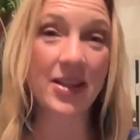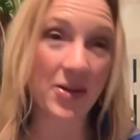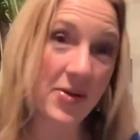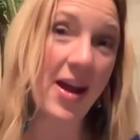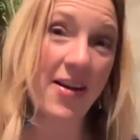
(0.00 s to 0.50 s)
Is it
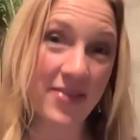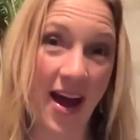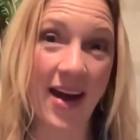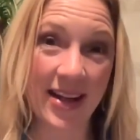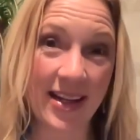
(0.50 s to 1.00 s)
okay if
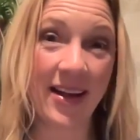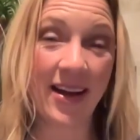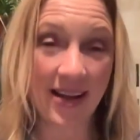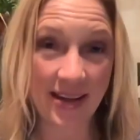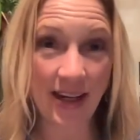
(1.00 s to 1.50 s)
daddy
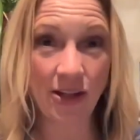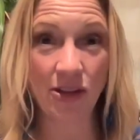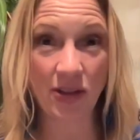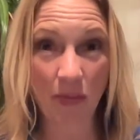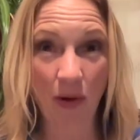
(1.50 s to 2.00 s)

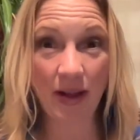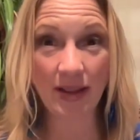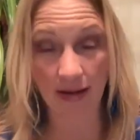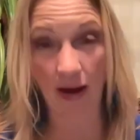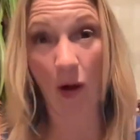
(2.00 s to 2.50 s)
touches the points
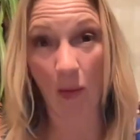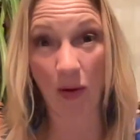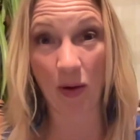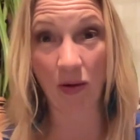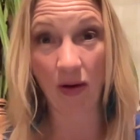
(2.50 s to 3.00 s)
to help
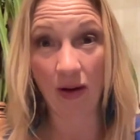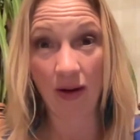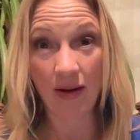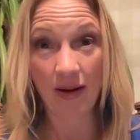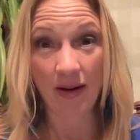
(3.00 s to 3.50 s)
you
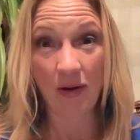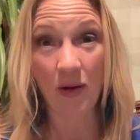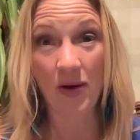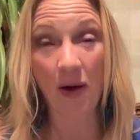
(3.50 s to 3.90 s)
or to